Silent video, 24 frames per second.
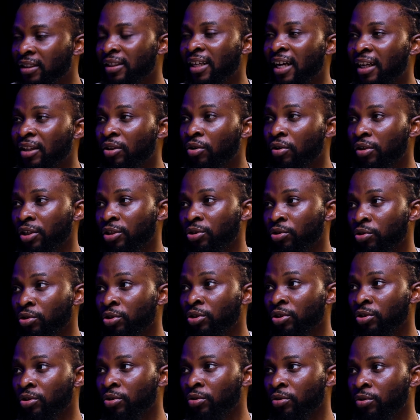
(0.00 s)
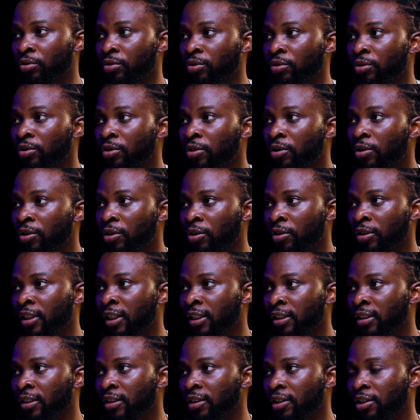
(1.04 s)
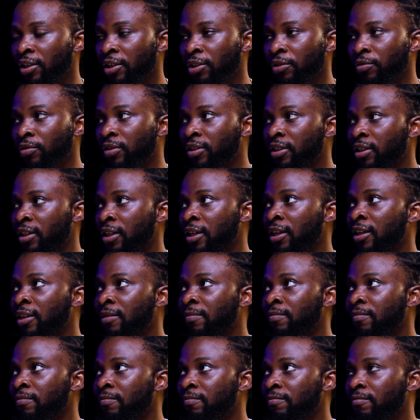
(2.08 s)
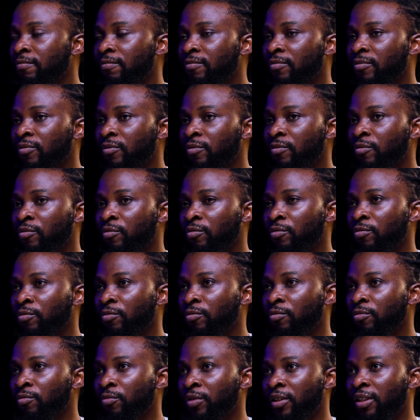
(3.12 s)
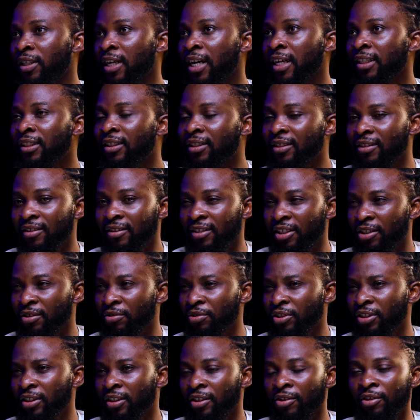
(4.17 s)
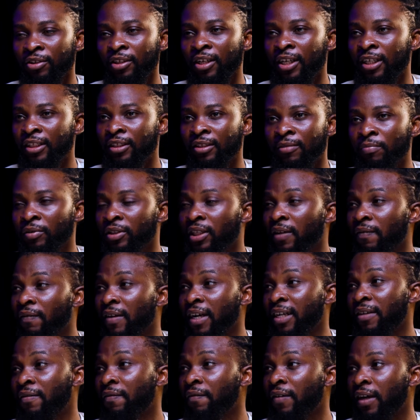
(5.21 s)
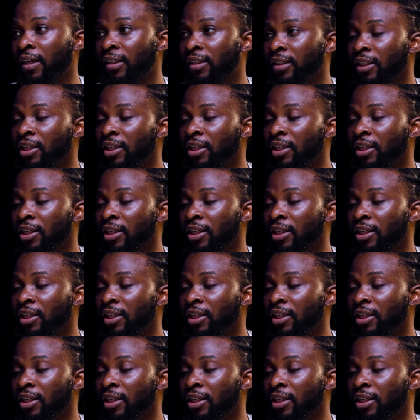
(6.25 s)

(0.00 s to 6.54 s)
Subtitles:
that knowledge to others. You see, with that ricochet or that butterfly effect,